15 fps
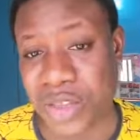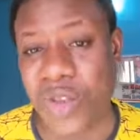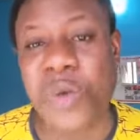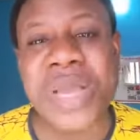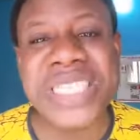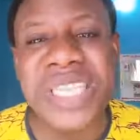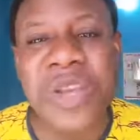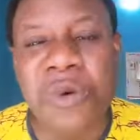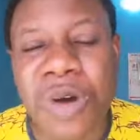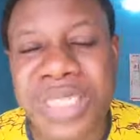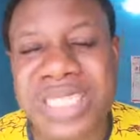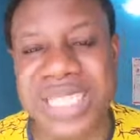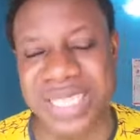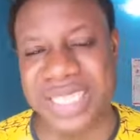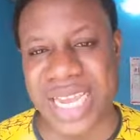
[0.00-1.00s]
You will see
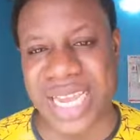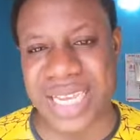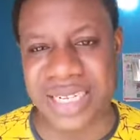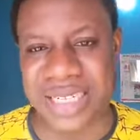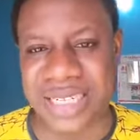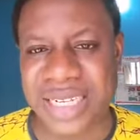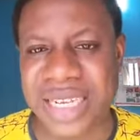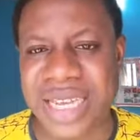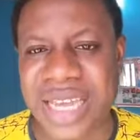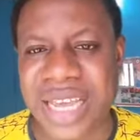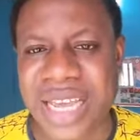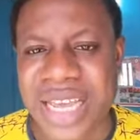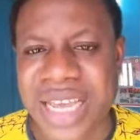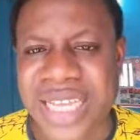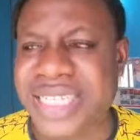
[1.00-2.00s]
what he's saying.
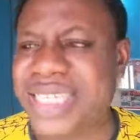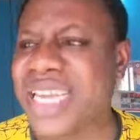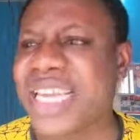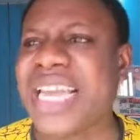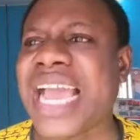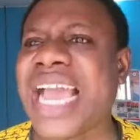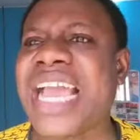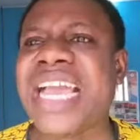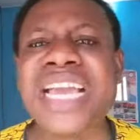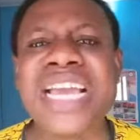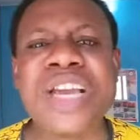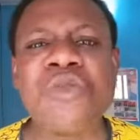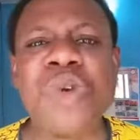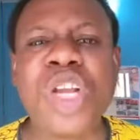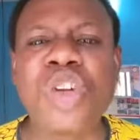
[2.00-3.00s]
See,
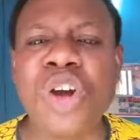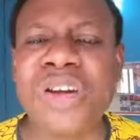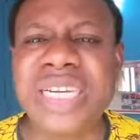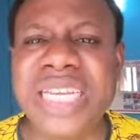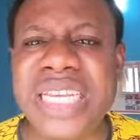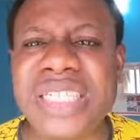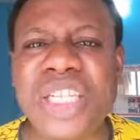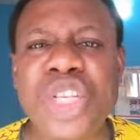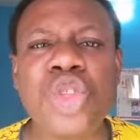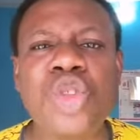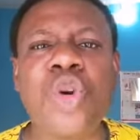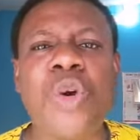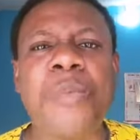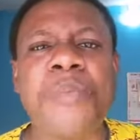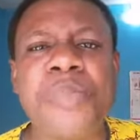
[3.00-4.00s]
we don't need
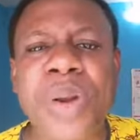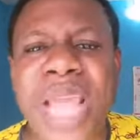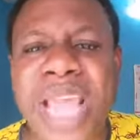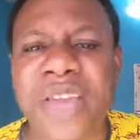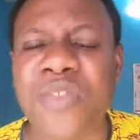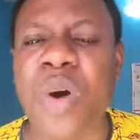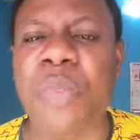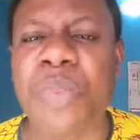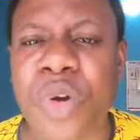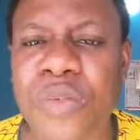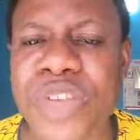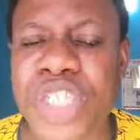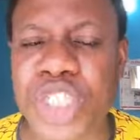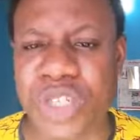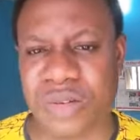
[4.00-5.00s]
to pray for
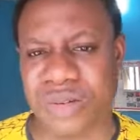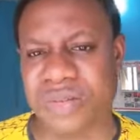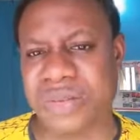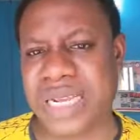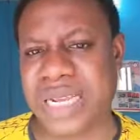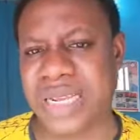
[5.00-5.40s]
provision